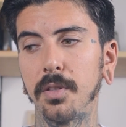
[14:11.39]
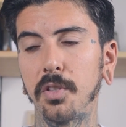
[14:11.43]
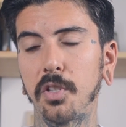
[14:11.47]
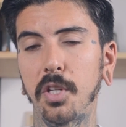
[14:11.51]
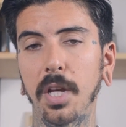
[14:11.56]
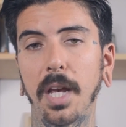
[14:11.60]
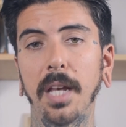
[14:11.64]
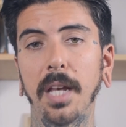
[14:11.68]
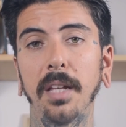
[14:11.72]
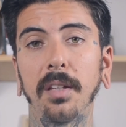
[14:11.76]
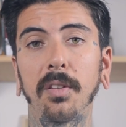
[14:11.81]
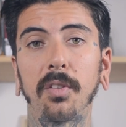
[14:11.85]

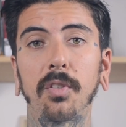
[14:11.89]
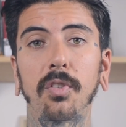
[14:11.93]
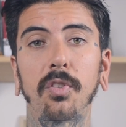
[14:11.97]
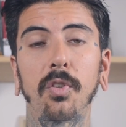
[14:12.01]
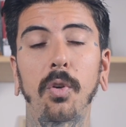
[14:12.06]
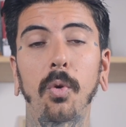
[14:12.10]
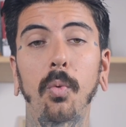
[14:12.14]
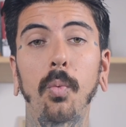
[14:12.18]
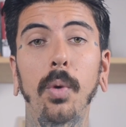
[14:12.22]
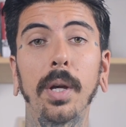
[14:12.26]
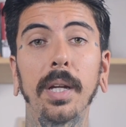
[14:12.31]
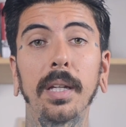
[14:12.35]
changed
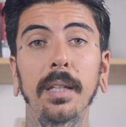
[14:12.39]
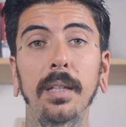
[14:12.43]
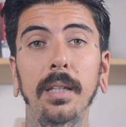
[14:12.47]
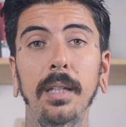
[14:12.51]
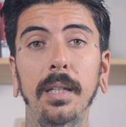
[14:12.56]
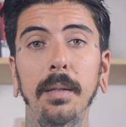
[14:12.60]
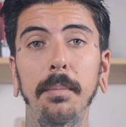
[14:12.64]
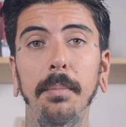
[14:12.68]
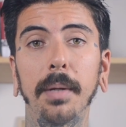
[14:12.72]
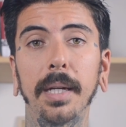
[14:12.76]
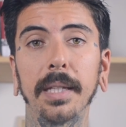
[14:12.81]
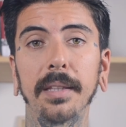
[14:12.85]
so
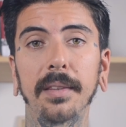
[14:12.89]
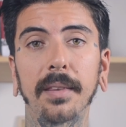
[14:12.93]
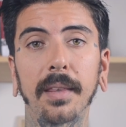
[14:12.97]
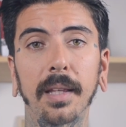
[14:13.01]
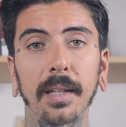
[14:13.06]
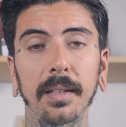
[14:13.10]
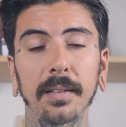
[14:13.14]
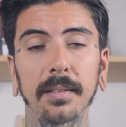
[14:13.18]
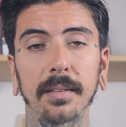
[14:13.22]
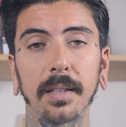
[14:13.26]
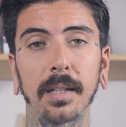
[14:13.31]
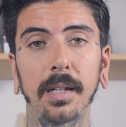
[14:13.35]
quickly by
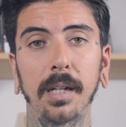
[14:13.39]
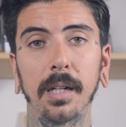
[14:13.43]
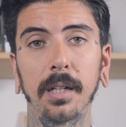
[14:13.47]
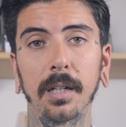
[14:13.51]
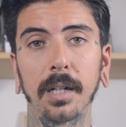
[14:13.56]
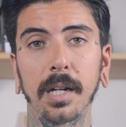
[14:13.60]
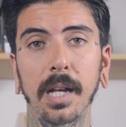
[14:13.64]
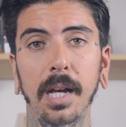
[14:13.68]
things that are